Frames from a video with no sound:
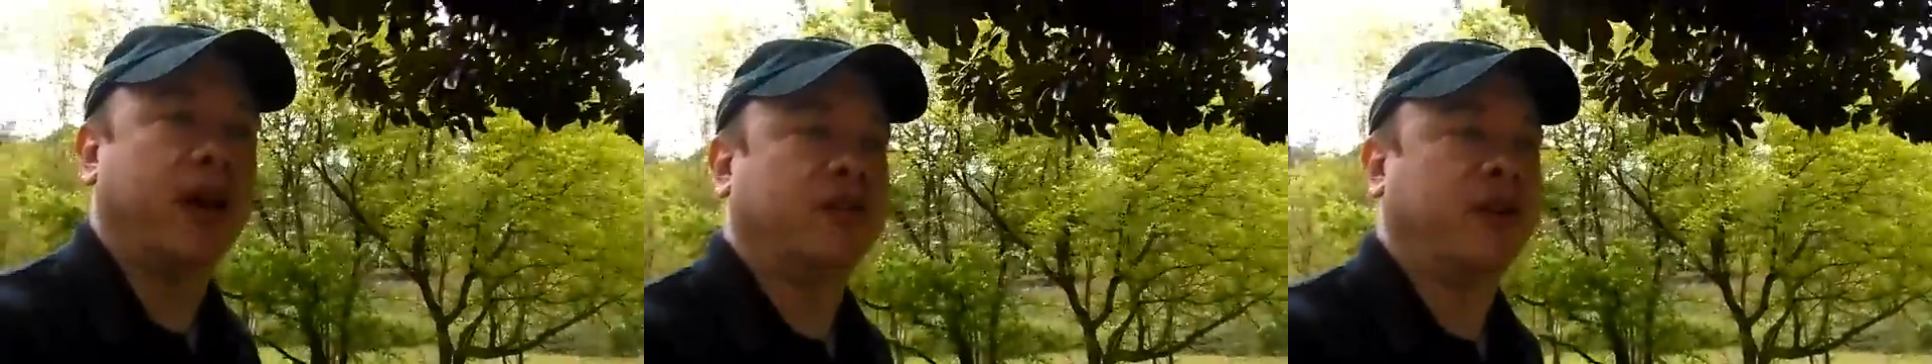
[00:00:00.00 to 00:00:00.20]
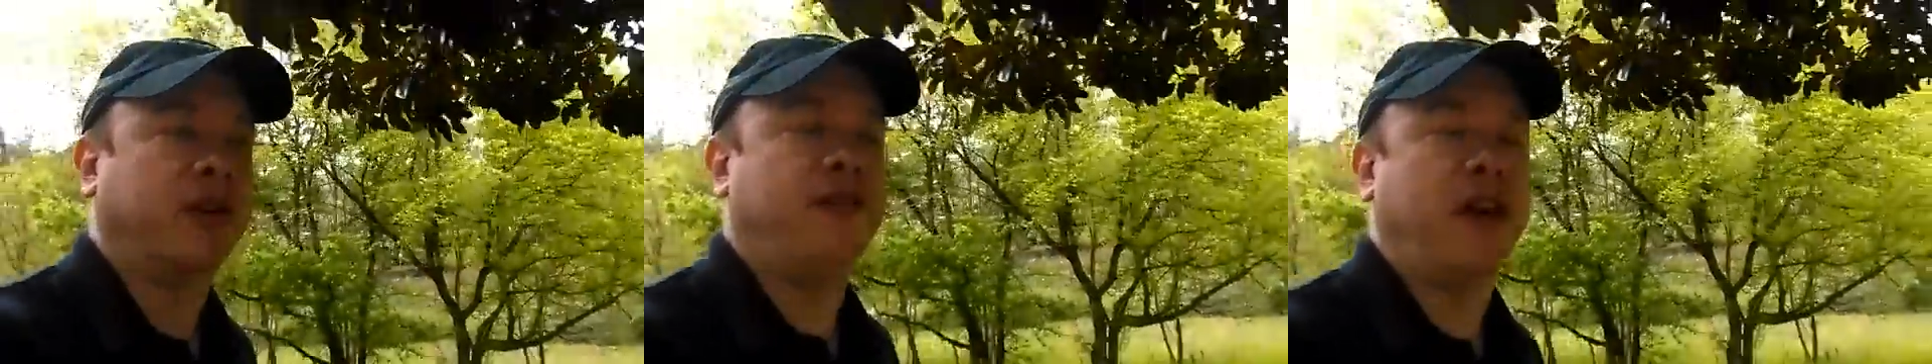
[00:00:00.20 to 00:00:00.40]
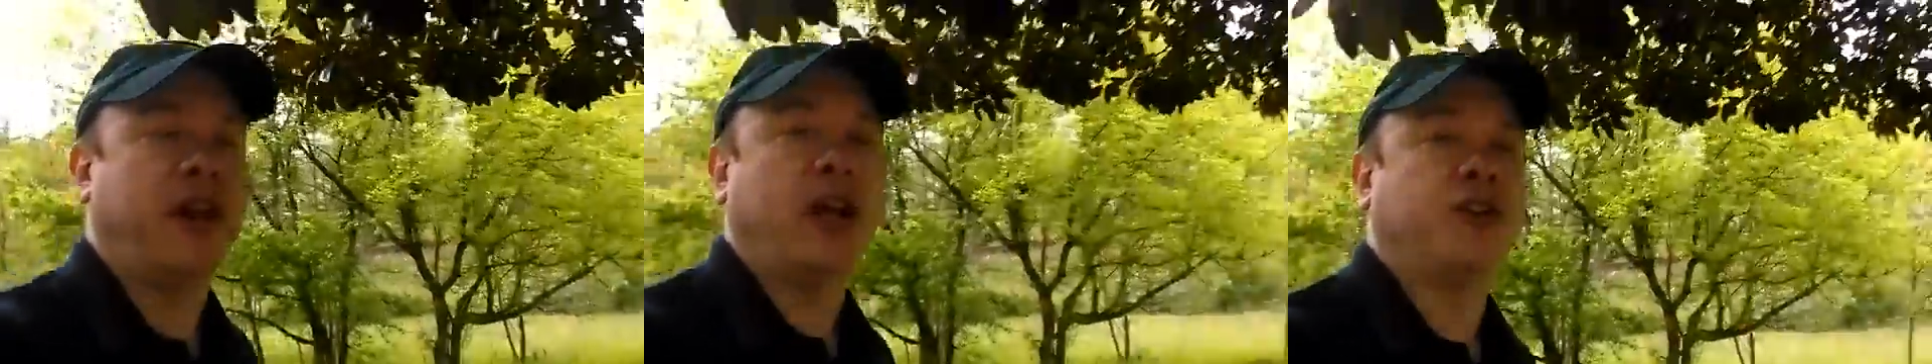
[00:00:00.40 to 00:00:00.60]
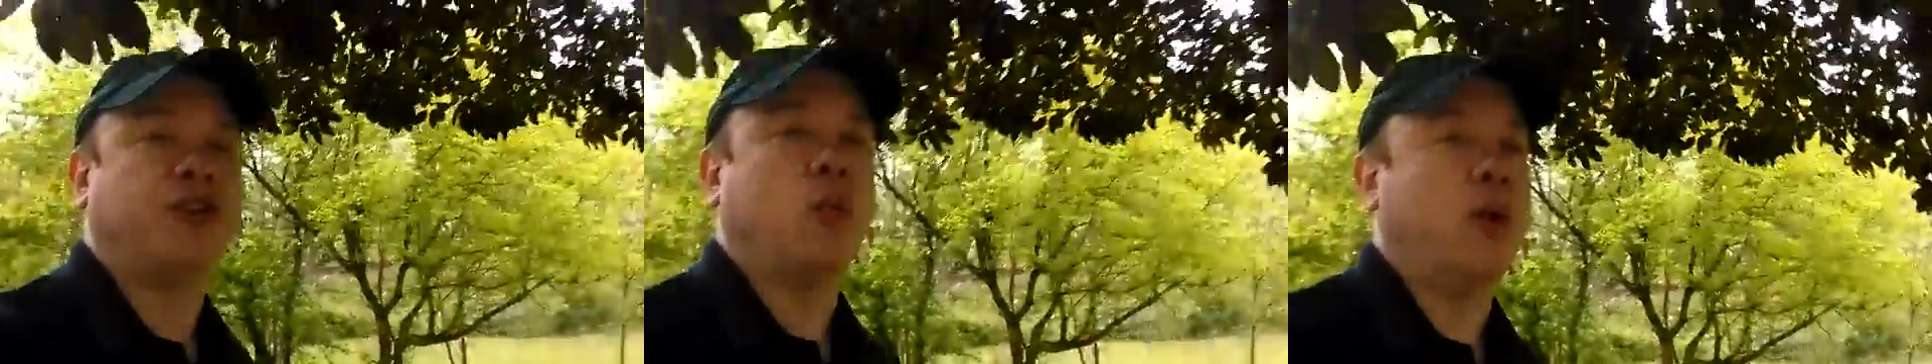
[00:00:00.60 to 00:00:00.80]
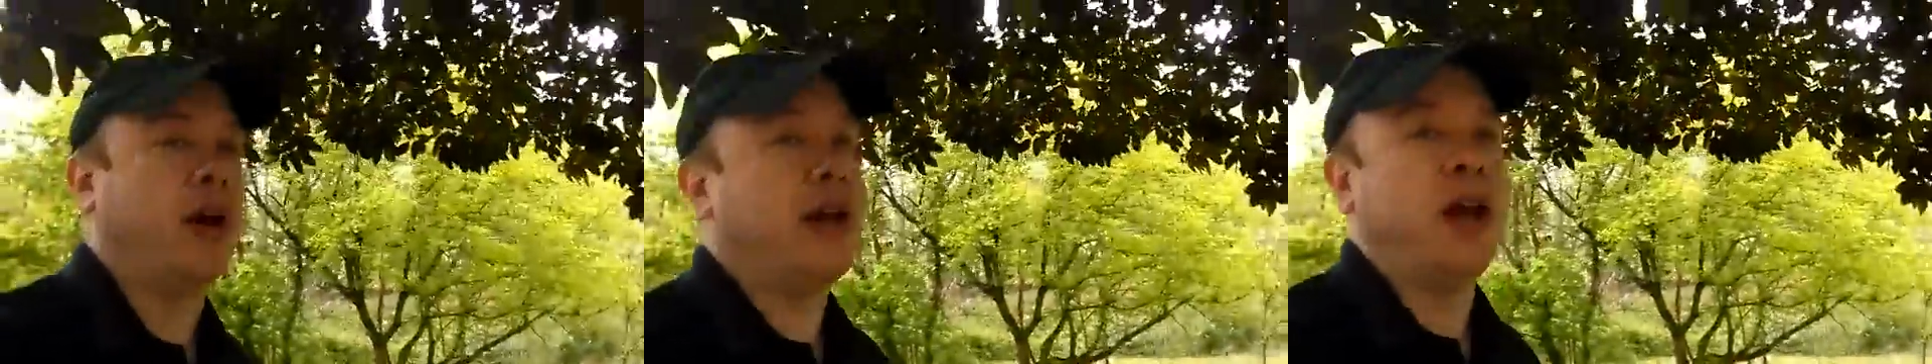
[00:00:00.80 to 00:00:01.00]
us in a financial
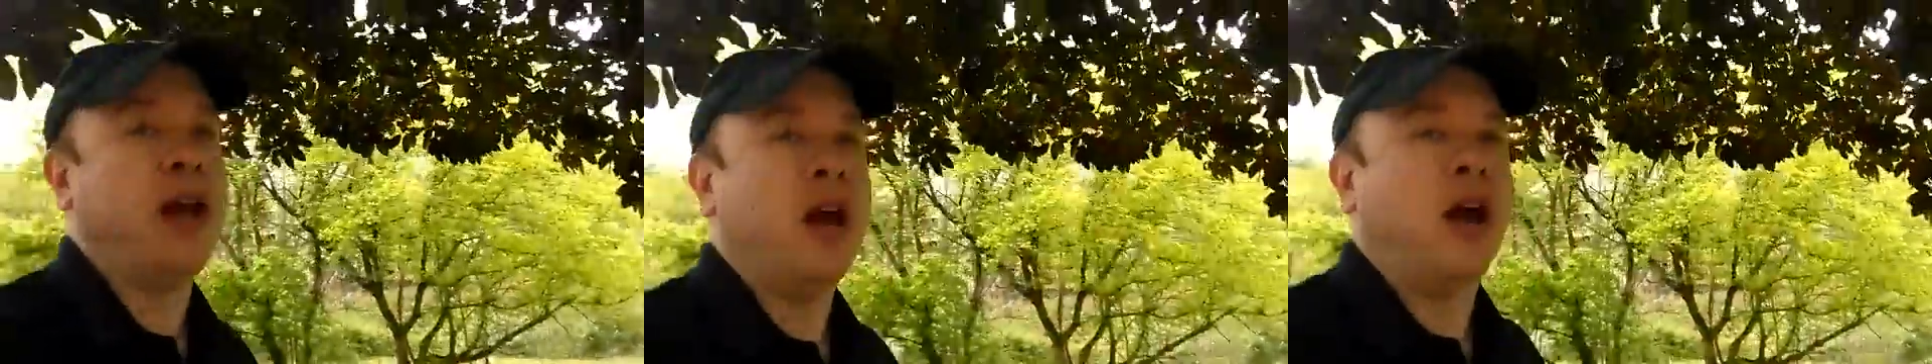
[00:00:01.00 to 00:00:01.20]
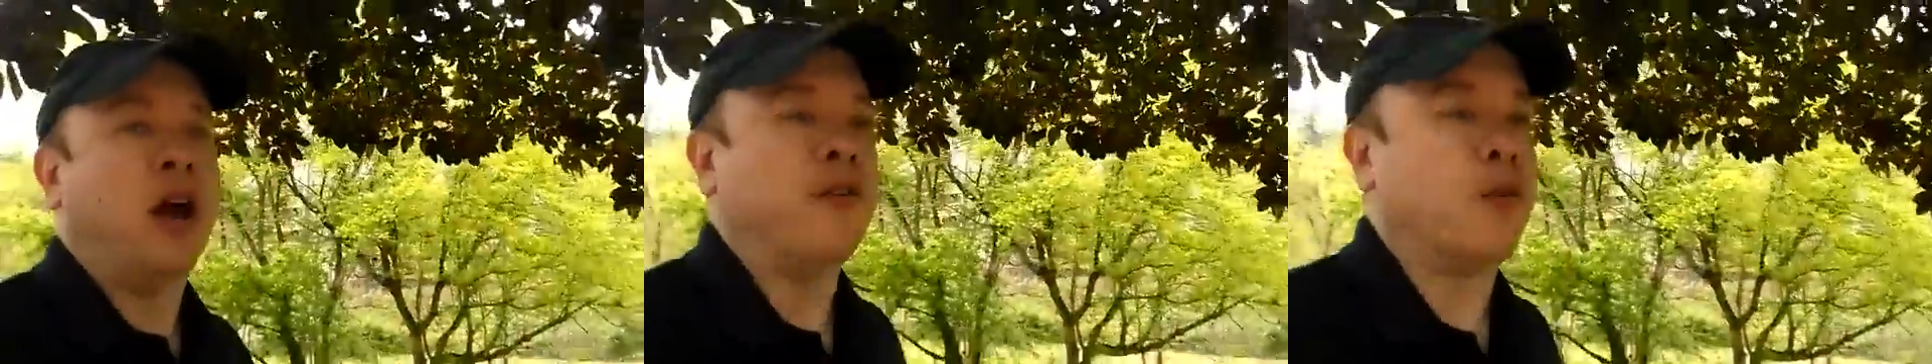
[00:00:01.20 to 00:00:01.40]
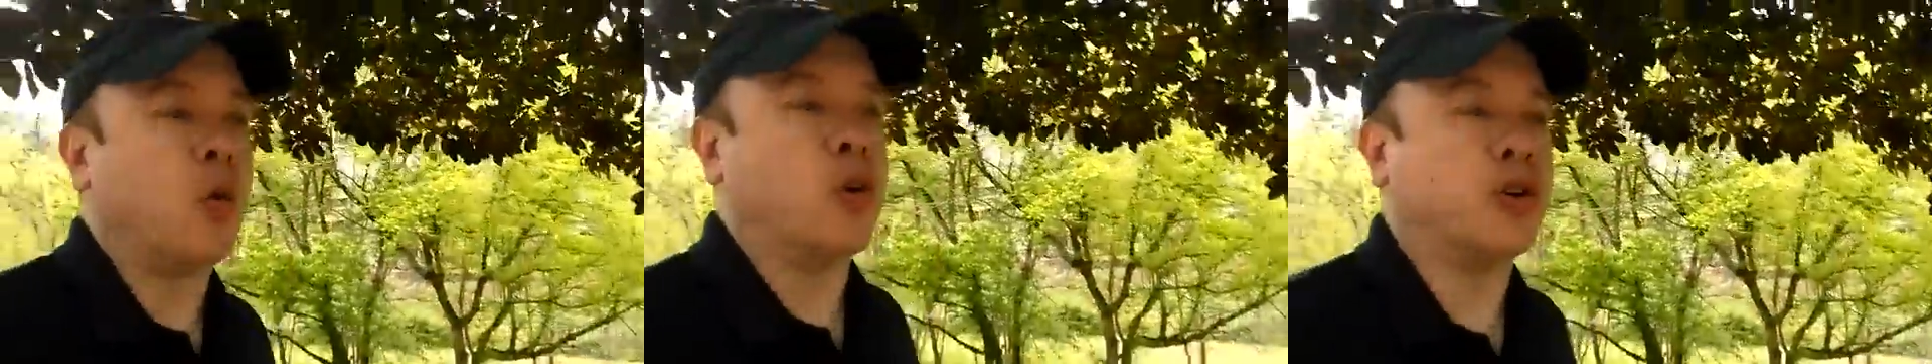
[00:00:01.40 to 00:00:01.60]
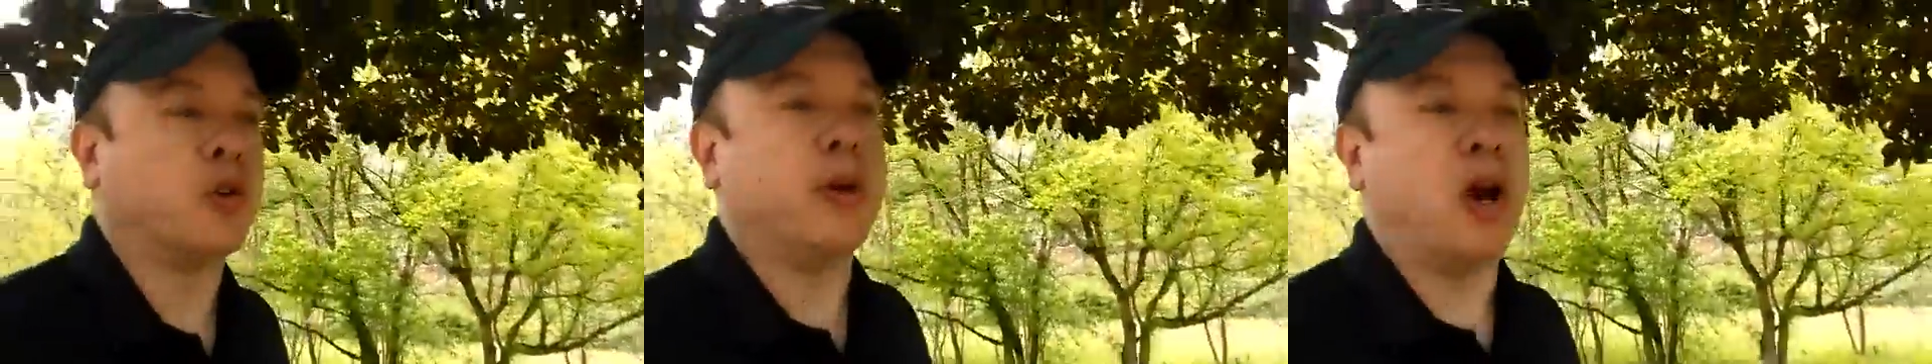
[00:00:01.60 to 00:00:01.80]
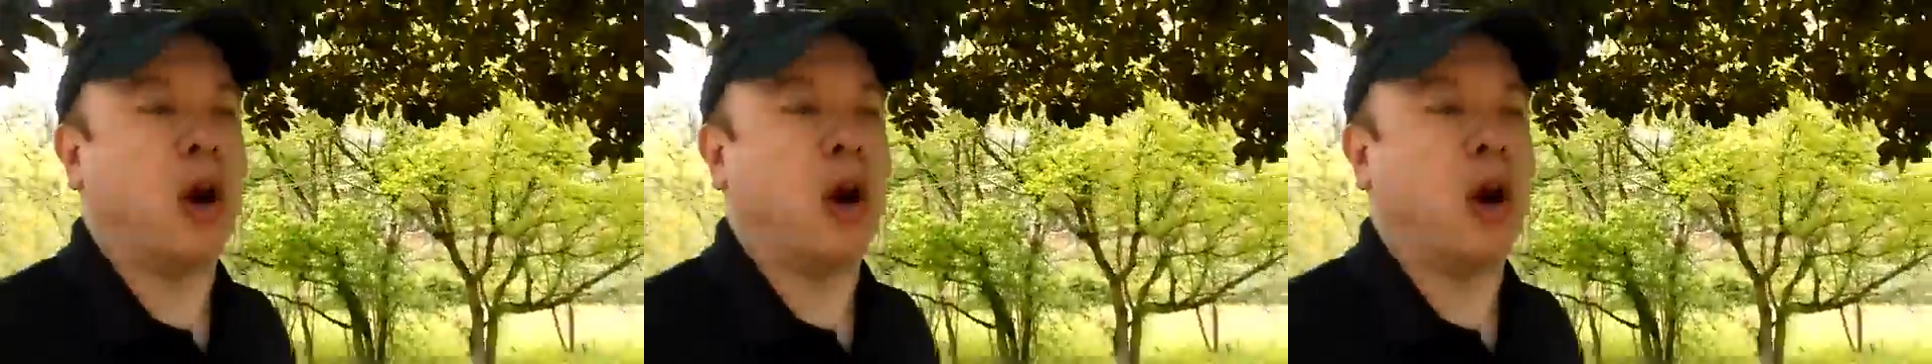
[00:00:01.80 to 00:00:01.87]
way, of course, we